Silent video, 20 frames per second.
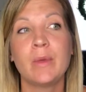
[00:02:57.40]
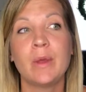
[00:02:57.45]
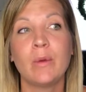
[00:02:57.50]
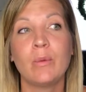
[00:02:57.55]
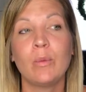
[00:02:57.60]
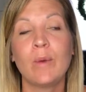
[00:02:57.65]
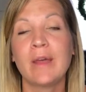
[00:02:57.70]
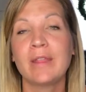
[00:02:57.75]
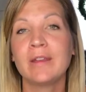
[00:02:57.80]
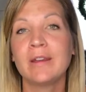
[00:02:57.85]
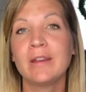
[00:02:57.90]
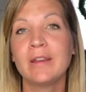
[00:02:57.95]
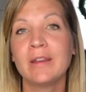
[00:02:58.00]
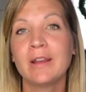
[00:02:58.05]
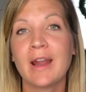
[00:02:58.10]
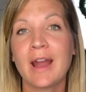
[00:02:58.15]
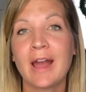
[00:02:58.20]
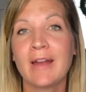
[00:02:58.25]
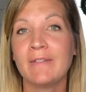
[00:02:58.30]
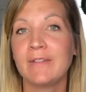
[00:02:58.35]
whether you're
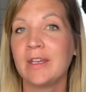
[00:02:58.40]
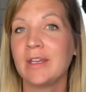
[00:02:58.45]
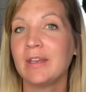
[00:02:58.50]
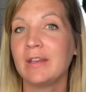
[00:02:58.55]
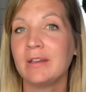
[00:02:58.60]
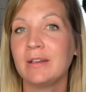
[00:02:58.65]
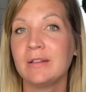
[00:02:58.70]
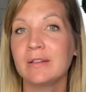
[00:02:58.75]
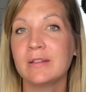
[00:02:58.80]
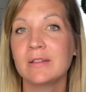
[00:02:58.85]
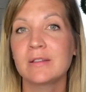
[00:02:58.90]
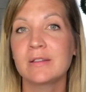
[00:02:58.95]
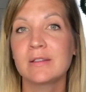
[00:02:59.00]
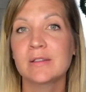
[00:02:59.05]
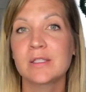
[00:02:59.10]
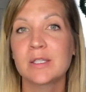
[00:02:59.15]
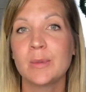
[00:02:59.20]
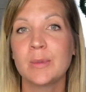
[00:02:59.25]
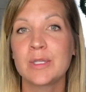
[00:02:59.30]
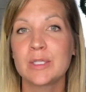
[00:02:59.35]
having
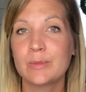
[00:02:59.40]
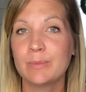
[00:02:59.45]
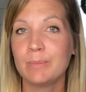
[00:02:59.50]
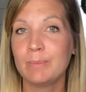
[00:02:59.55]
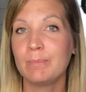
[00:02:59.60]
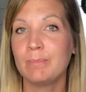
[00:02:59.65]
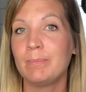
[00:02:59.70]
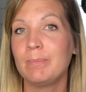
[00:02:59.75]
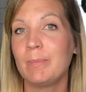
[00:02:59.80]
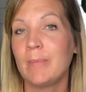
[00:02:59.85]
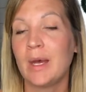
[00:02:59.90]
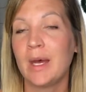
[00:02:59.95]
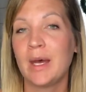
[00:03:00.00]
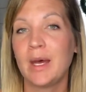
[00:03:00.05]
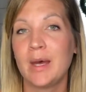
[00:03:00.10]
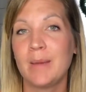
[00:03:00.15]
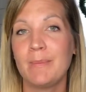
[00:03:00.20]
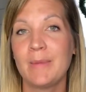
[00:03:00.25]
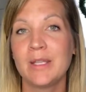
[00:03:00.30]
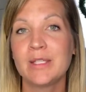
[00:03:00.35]
so much
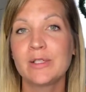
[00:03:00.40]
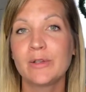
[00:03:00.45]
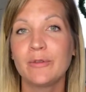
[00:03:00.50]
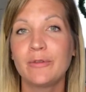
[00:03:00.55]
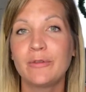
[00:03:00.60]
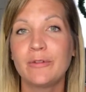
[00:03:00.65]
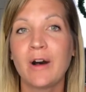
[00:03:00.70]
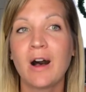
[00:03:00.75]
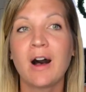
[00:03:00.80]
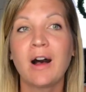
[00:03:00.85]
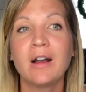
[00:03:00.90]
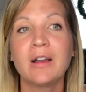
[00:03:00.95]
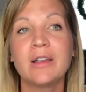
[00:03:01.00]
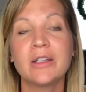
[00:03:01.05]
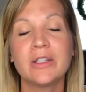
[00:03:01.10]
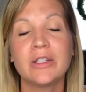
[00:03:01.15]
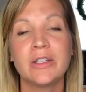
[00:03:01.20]
mental fog and